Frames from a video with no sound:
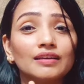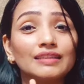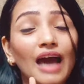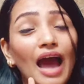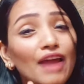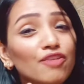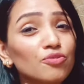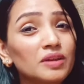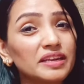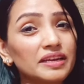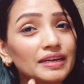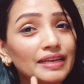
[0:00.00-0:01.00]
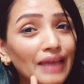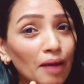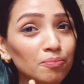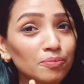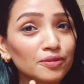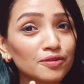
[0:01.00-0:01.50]
The isolated
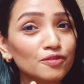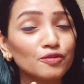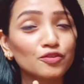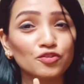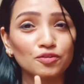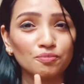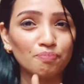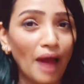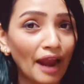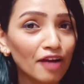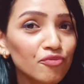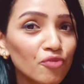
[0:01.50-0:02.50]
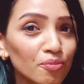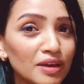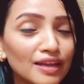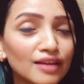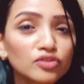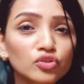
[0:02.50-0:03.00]
campus, which is bad for
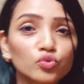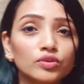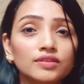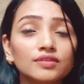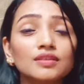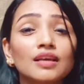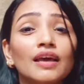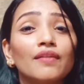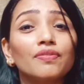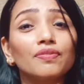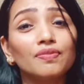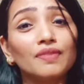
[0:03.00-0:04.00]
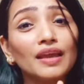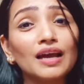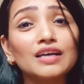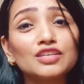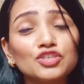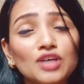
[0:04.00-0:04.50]
media students. They
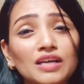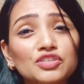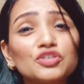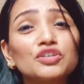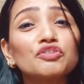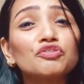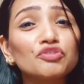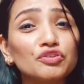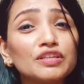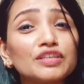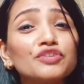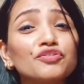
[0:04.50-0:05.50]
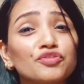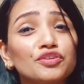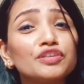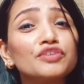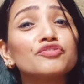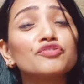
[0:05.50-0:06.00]
are charging really,
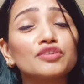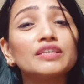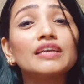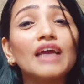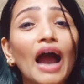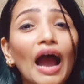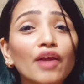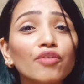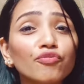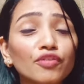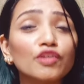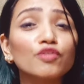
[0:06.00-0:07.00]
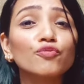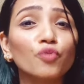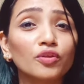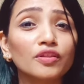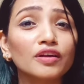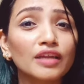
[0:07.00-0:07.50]
really, really high fees
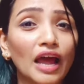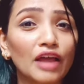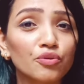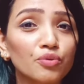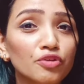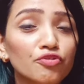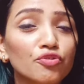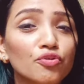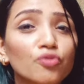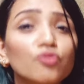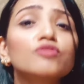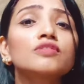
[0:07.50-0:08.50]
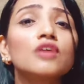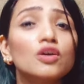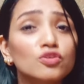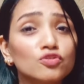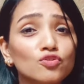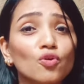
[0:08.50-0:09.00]
for the graduation course.
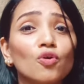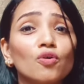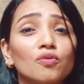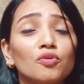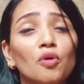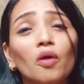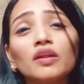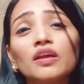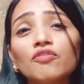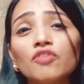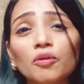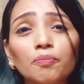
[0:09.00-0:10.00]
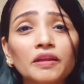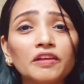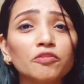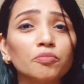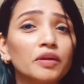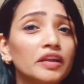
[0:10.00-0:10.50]
So not giving a
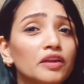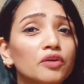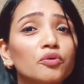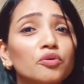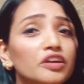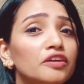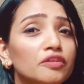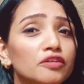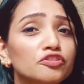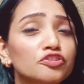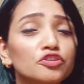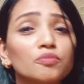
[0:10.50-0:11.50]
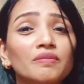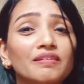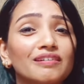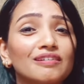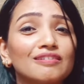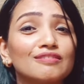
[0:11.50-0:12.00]
placement and a good internship
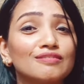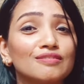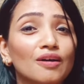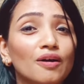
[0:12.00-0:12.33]
is,